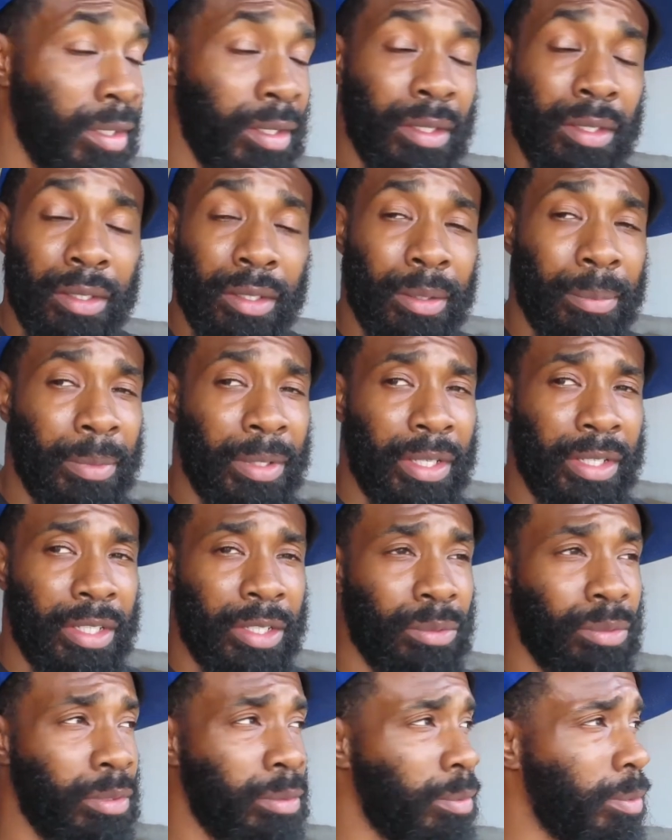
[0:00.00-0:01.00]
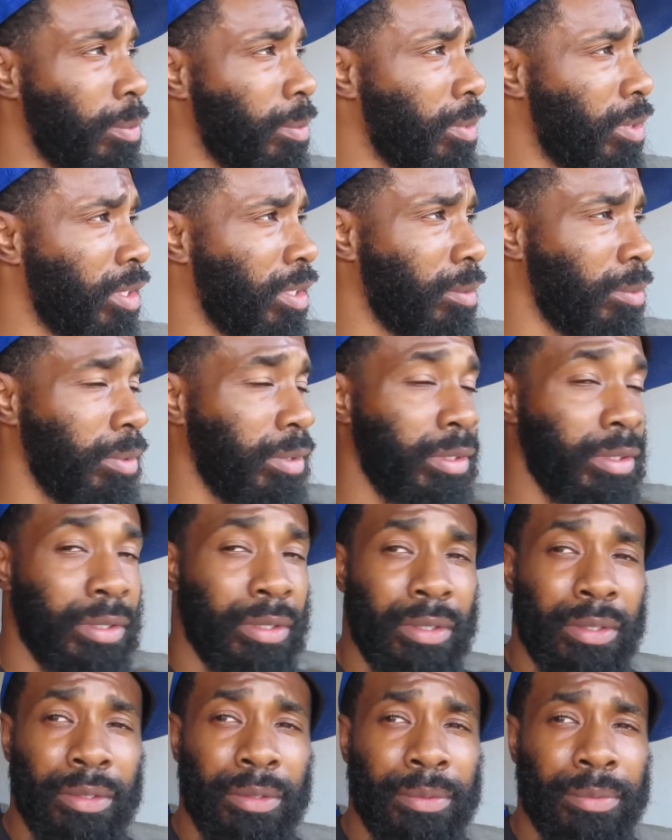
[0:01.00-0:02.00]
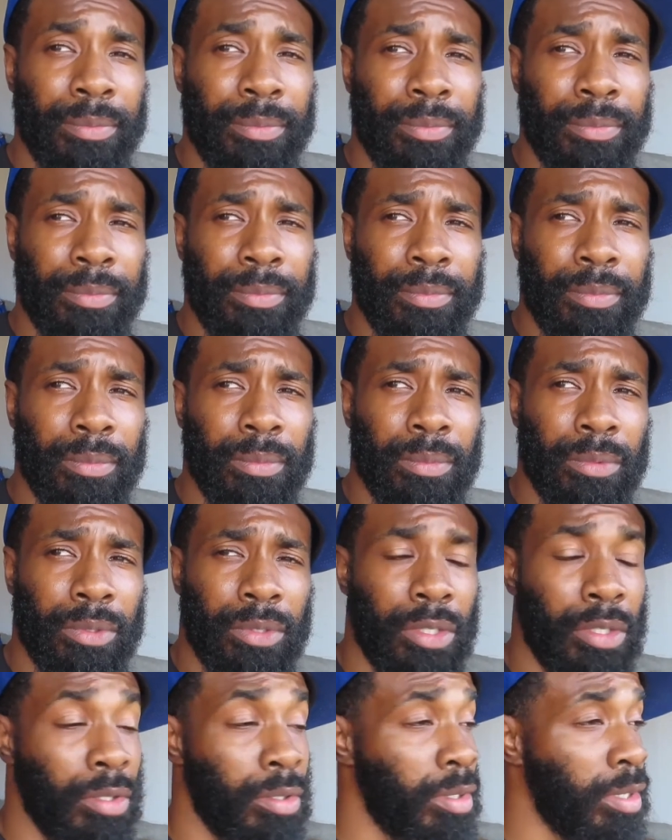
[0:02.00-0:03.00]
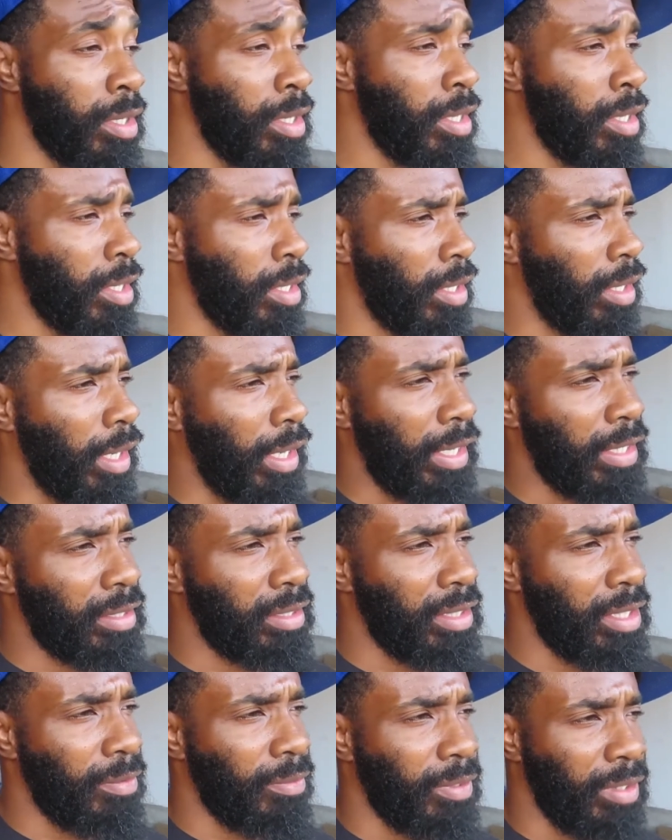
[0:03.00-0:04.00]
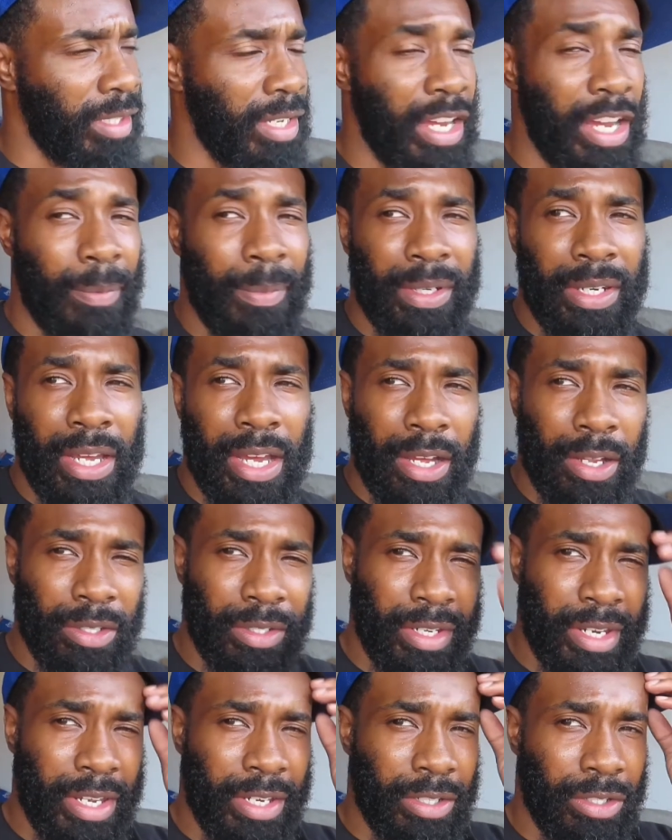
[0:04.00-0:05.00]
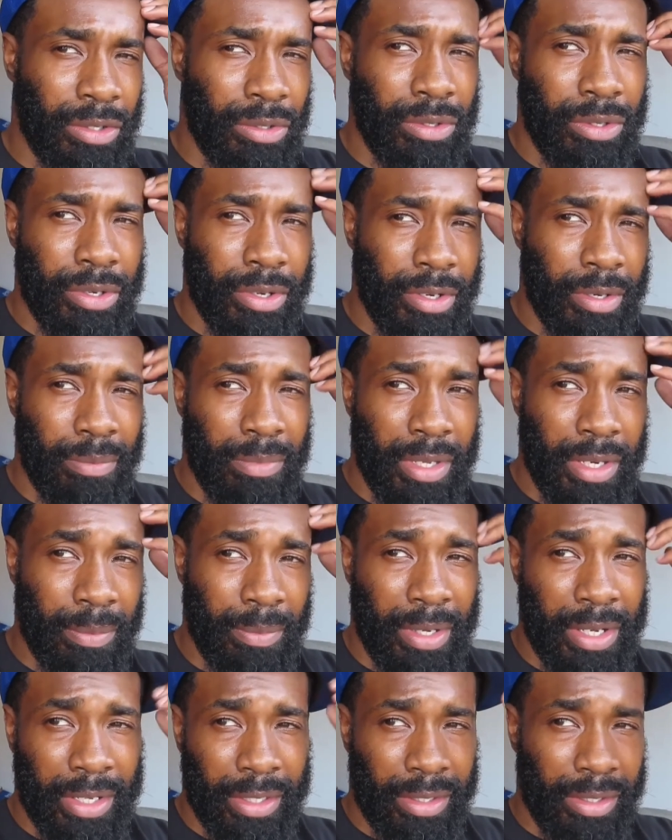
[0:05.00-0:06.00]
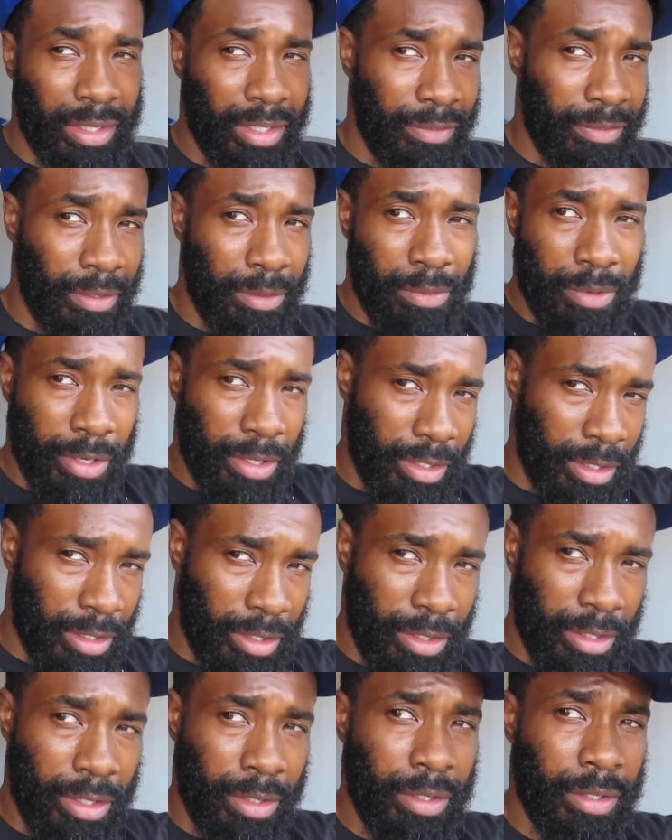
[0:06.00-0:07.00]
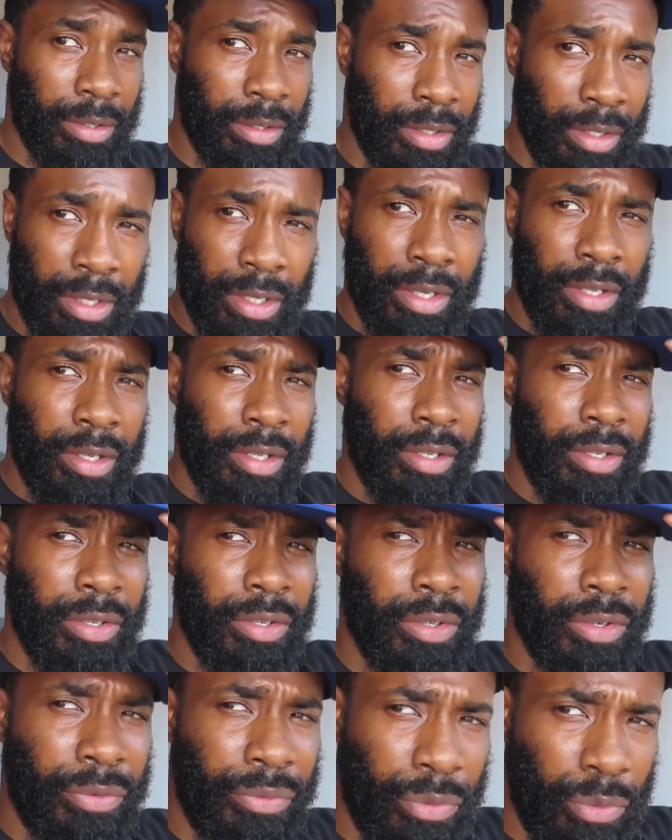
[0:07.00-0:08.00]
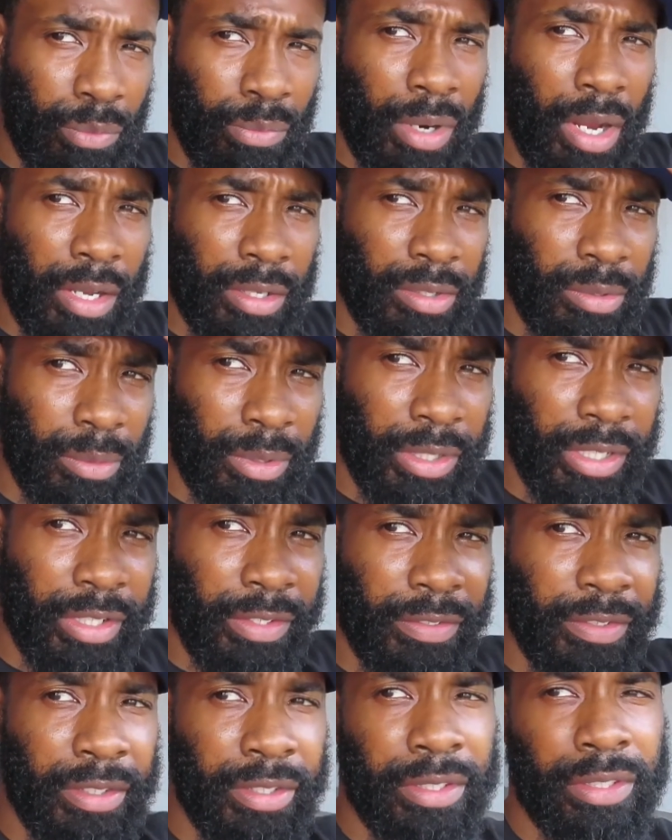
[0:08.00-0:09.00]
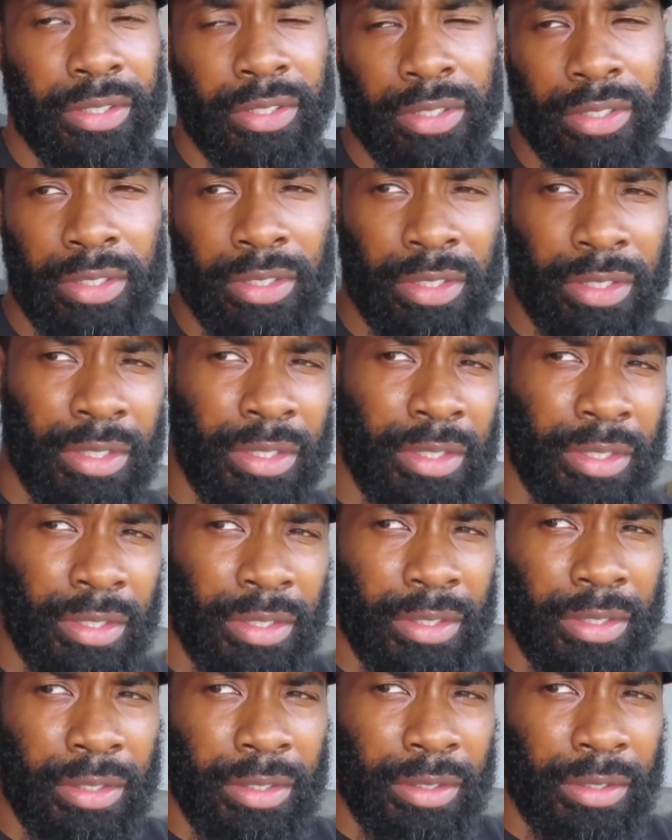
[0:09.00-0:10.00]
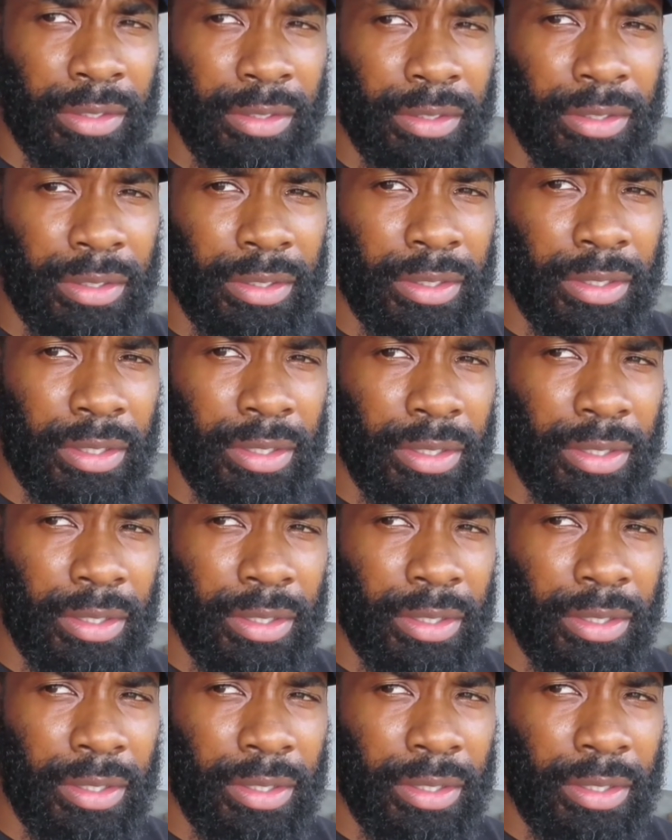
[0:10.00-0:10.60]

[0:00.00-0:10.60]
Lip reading: yeah, man, that's where we was at with it. So like I said, I'm gonna call my dog James Jr. here in a minute, man, see if he wanna hit a few blocks or whatever. And